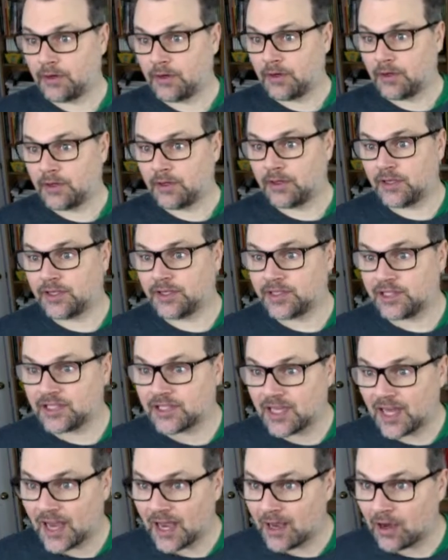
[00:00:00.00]
This
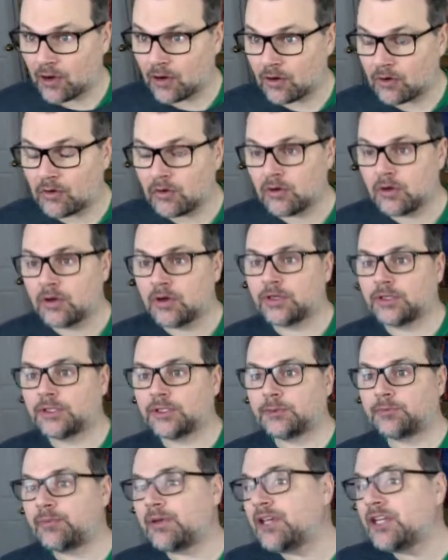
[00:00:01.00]
is how
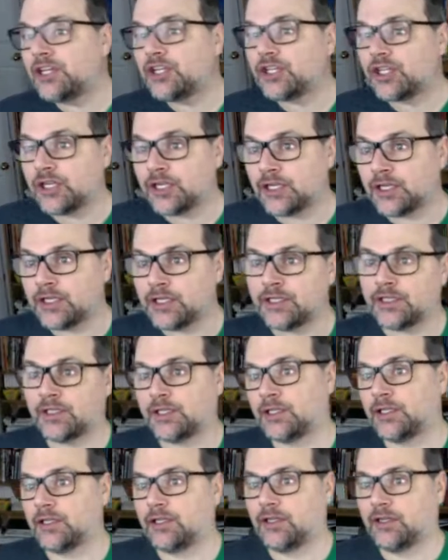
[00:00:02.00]

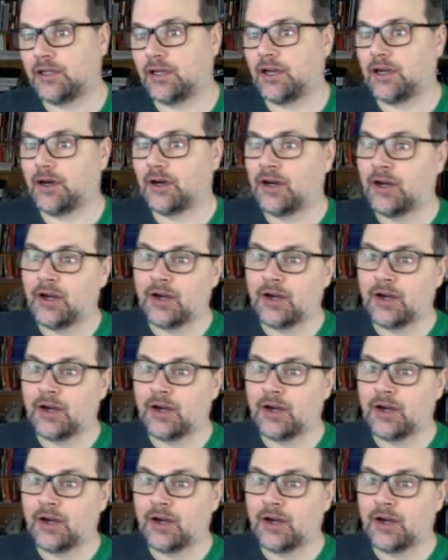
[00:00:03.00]
species are